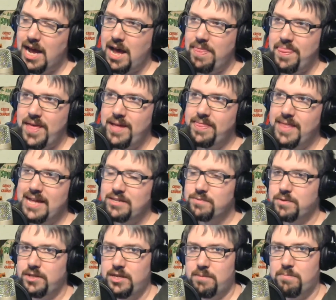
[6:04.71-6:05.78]
I think
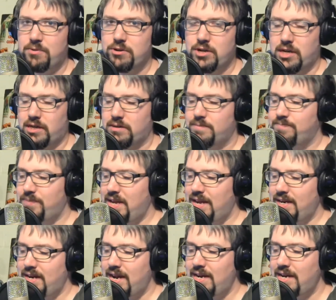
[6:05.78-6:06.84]
that's really important.
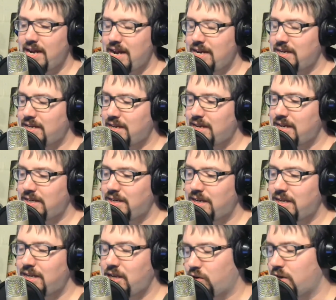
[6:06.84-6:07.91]
And, and, and, and,
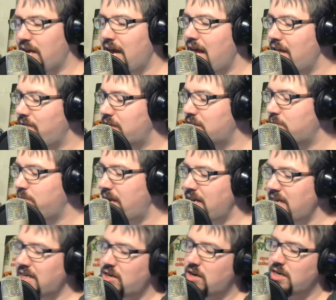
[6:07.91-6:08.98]
and you know, kind of
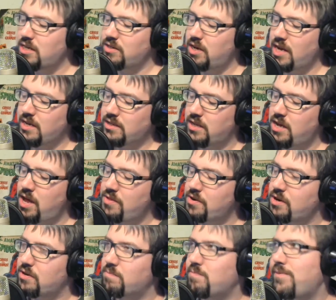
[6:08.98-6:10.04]
expanding on in, in
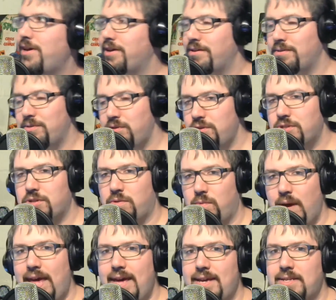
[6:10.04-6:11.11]
other looser
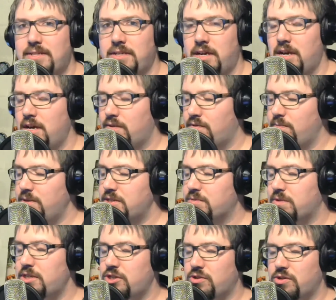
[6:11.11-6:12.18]
ways from
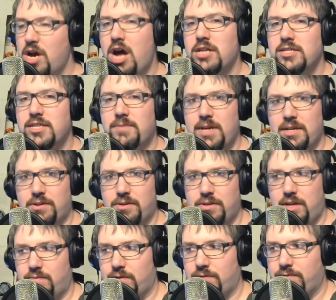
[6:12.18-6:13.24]
this original concept I
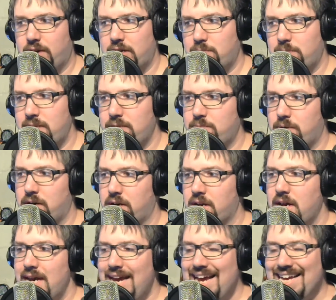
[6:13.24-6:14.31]
learned at Refresh Pittsburgh.
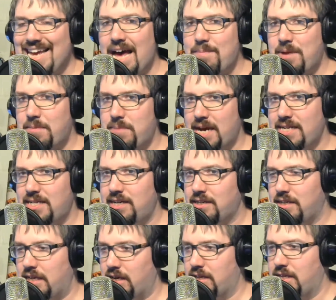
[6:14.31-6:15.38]
It got my mind
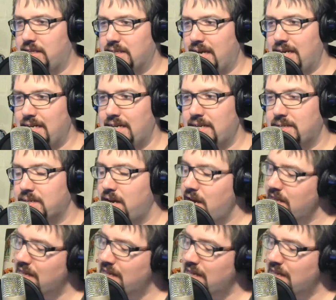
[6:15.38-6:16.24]
tickling on these ideas.